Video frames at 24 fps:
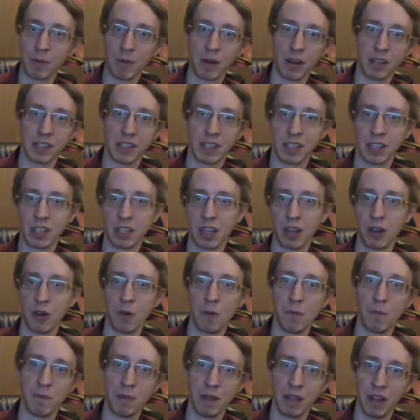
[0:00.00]
where it's a
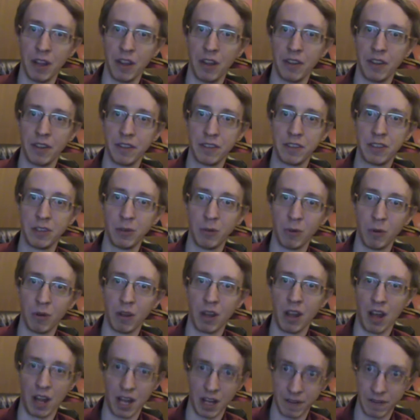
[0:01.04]
slow build to a
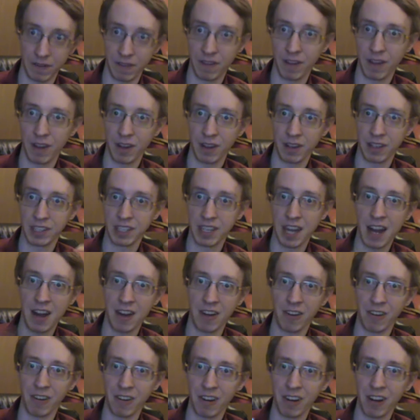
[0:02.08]
lot of
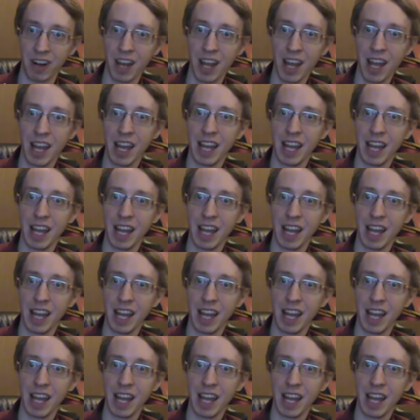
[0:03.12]
terror.